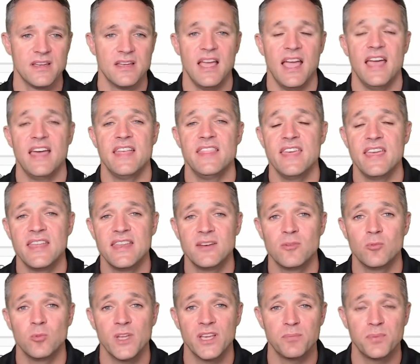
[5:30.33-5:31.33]
And
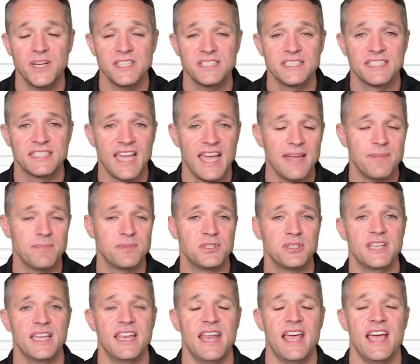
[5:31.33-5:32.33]
then we can press escape
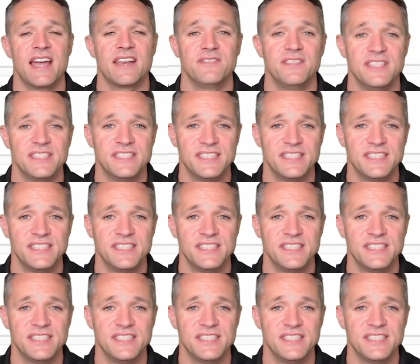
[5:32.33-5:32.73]
to get out of this